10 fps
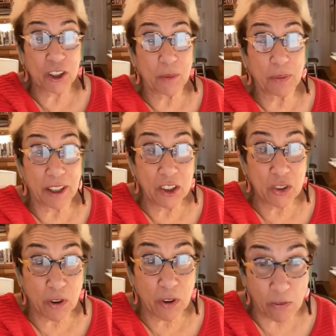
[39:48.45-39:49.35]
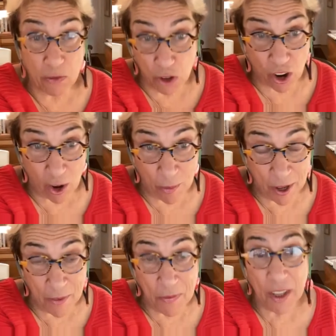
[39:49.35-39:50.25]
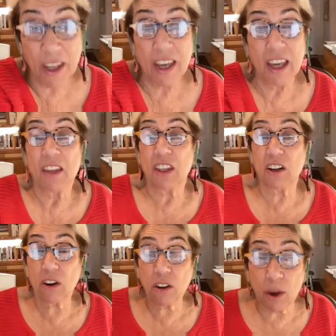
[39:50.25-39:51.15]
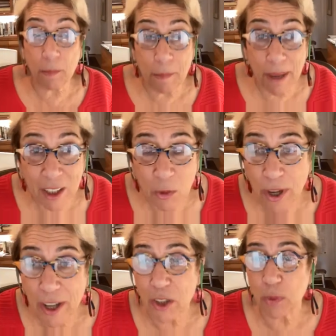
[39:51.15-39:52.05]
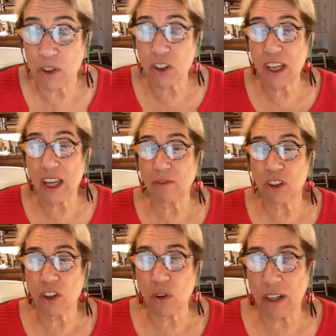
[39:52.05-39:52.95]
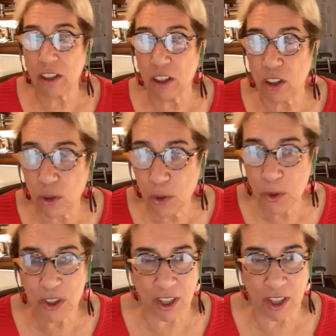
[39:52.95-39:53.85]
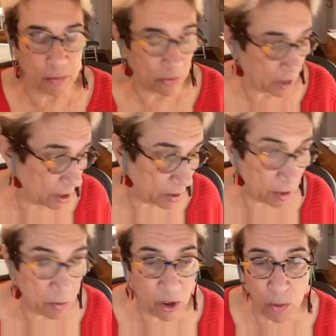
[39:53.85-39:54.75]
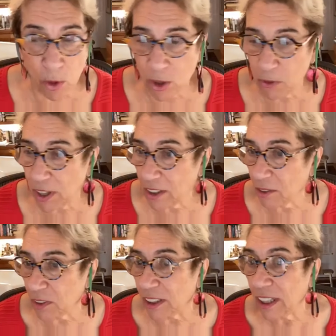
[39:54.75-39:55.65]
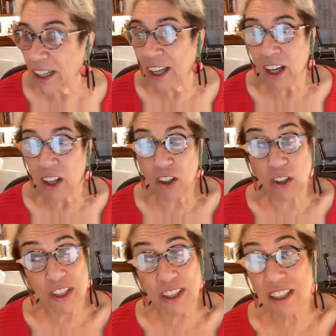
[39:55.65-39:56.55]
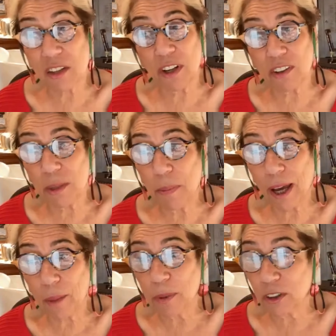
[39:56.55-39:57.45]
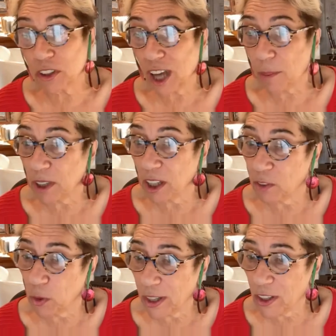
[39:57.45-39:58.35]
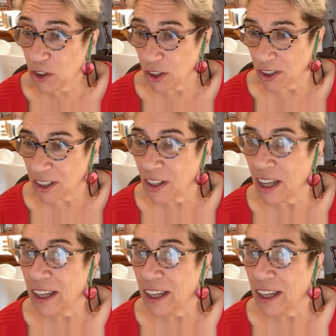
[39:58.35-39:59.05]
to the place of trauma. There are many ways. We just have to know how to use them more effectively. Yossi is a very popular topic of questions.